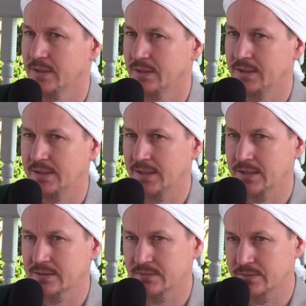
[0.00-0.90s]
any
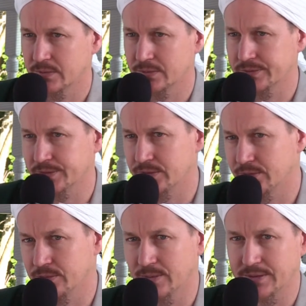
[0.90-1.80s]
act of devotion that you
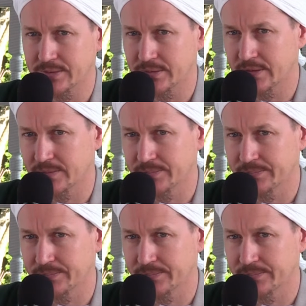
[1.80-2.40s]
do regularly.